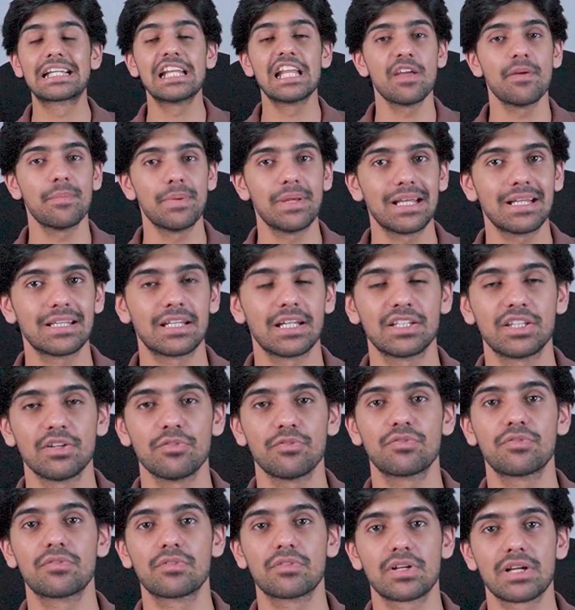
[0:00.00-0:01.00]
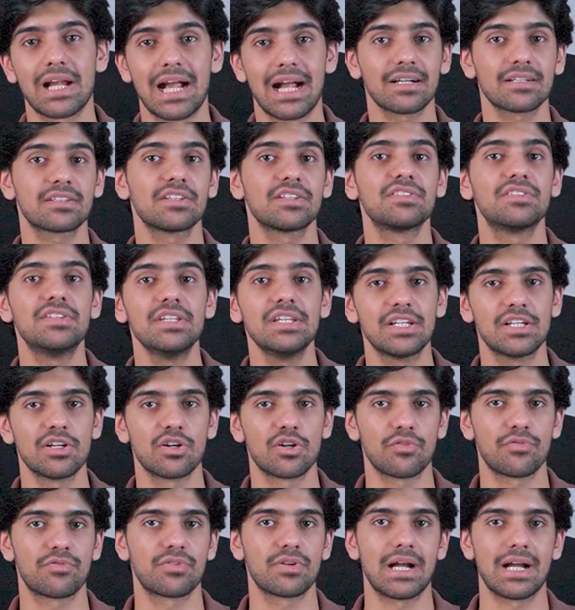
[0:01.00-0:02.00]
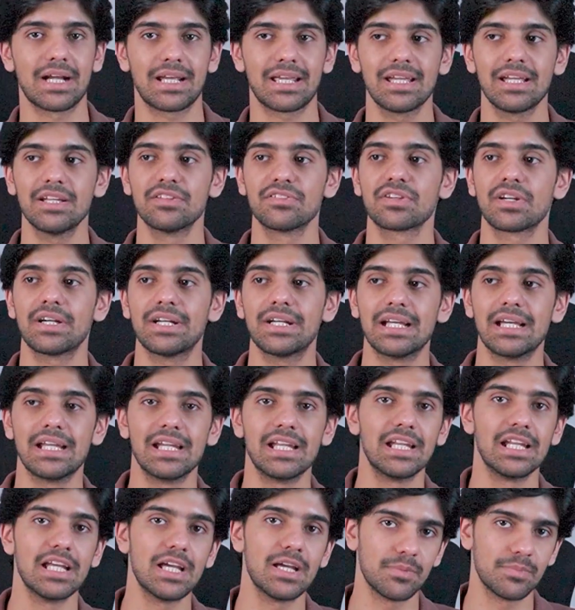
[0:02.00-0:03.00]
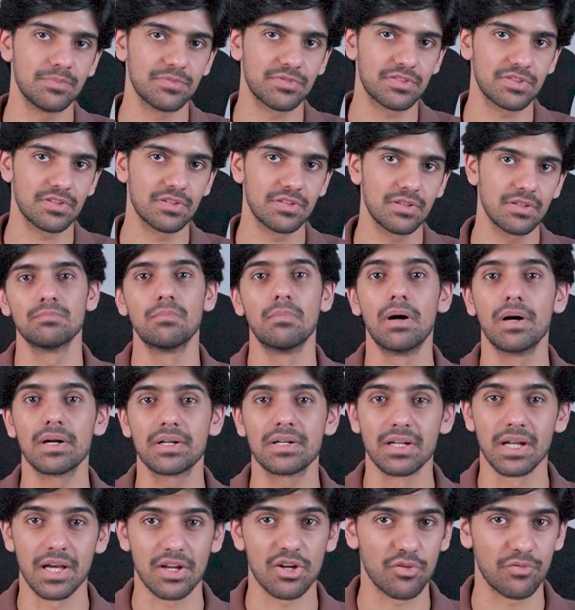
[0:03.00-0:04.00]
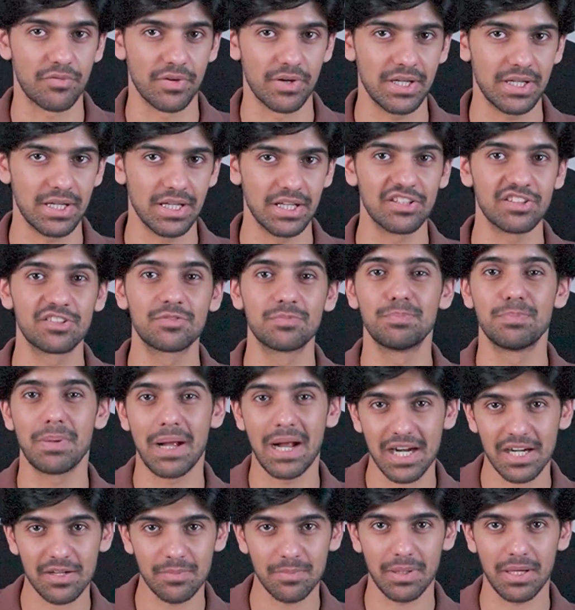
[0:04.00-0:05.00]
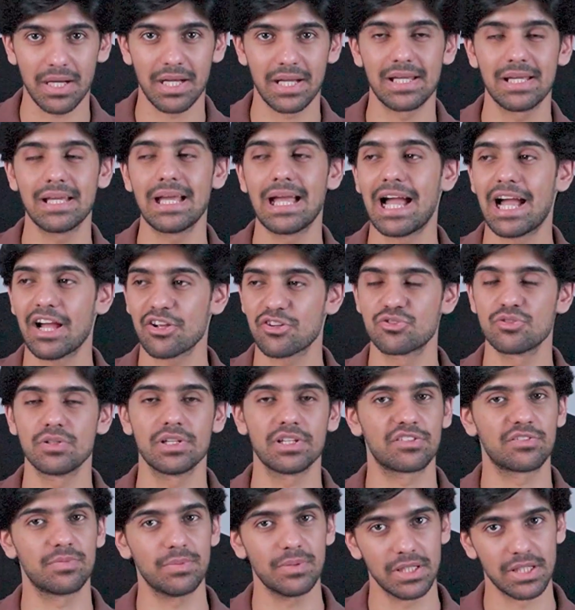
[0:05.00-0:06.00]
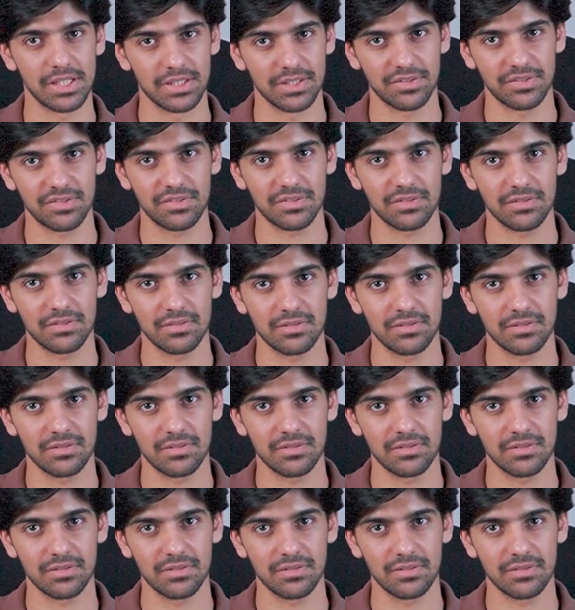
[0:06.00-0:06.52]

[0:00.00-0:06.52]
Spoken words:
claiming that they've cracked the secret of ranking inside LLMs, but none of it is backed by actual experience.